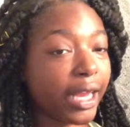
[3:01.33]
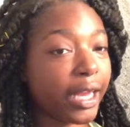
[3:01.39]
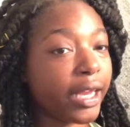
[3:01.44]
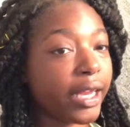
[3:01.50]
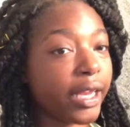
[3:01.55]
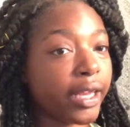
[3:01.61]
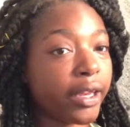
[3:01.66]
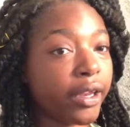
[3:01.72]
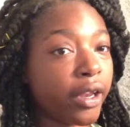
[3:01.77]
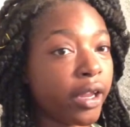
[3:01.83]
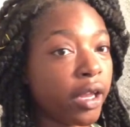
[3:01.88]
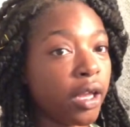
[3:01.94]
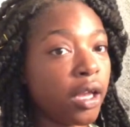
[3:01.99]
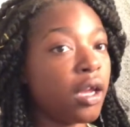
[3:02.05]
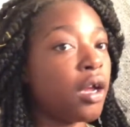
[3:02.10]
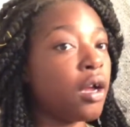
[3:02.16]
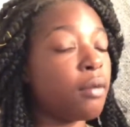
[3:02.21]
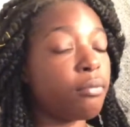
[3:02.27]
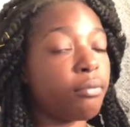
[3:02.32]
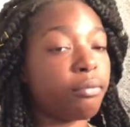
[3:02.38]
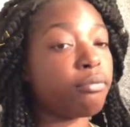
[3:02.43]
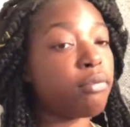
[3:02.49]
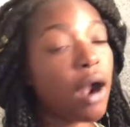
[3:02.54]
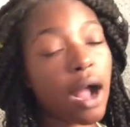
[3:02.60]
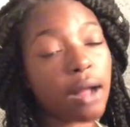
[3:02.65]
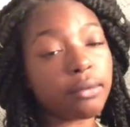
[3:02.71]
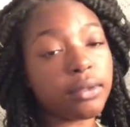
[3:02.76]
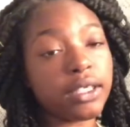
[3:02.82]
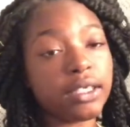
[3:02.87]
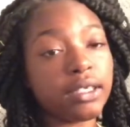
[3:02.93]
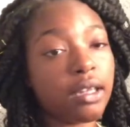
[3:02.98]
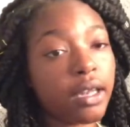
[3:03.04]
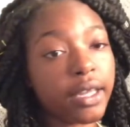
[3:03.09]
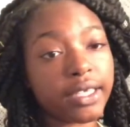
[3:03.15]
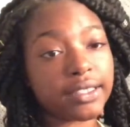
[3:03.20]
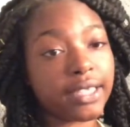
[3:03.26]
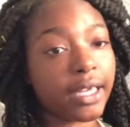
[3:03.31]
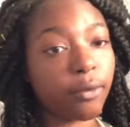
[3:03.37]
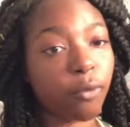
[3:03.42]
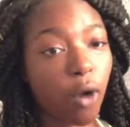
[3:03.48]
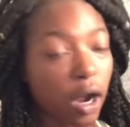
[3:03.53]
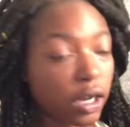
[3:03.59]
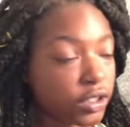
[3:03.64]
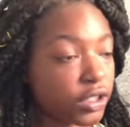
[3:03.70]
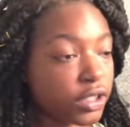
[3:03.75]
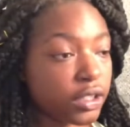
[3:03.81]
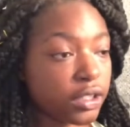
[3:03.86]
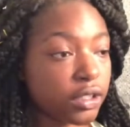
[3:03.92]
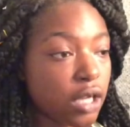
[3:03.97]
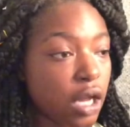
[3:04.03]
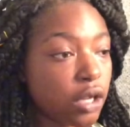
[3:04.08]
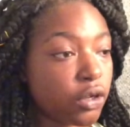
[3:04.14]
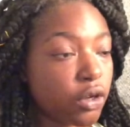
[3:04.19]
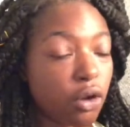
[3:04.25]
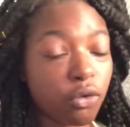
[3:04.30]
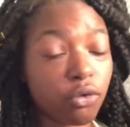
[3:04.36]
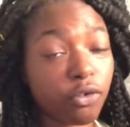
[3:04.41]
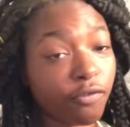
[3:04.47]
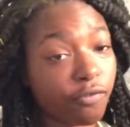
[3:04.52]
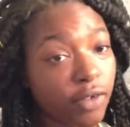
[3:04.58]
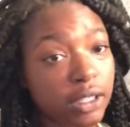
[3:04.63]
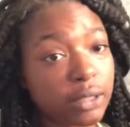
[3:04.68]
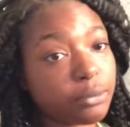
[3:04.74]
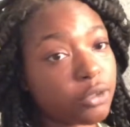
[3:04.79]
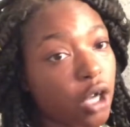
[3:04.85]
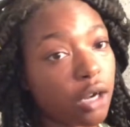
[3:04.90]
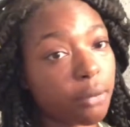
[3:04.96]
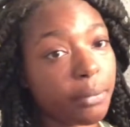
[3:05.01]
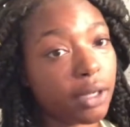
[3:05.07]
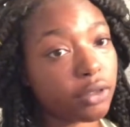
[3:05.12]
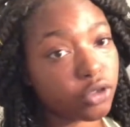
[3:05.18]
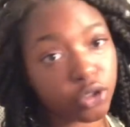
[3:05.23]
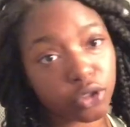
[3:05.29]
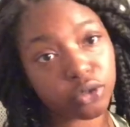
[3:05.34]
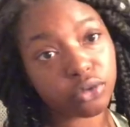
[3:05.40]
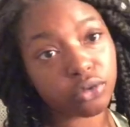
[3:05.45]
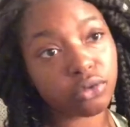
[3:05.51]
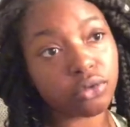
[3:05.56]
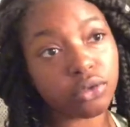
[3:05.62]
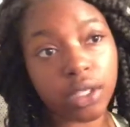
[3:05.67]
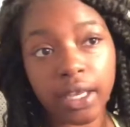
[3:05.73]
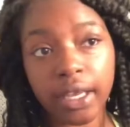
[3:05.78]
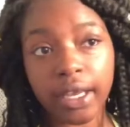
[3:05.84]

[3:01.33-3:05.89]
and probably the niggas that watching know who the fuck I'm talking about too.